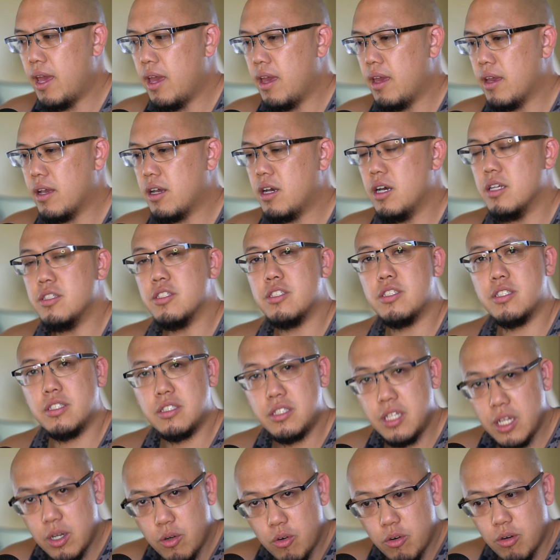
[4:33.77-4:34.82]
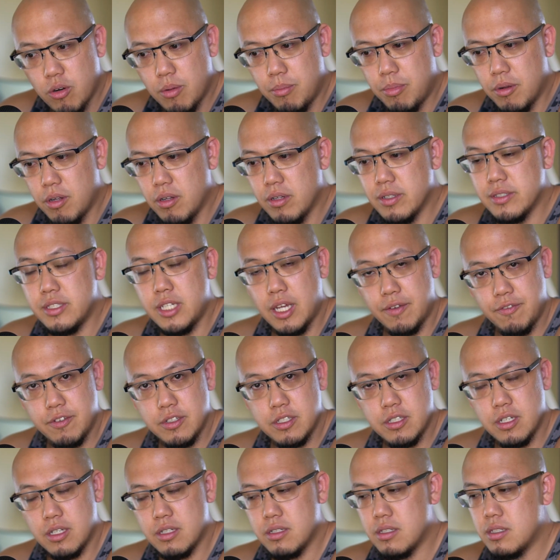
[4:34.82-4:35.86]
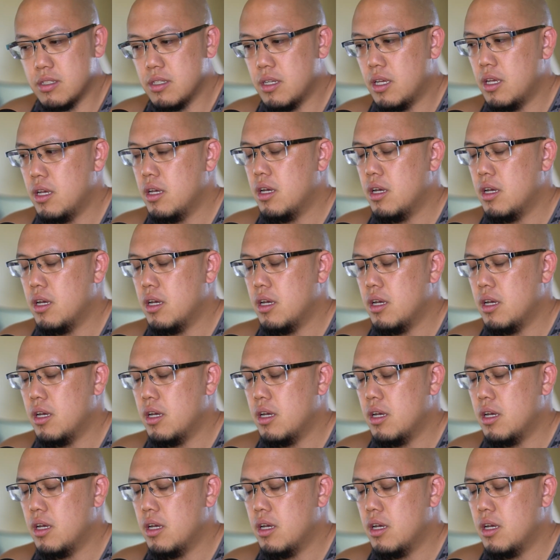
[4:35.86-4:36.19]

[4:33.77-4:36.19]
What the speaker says: a considerable deficit.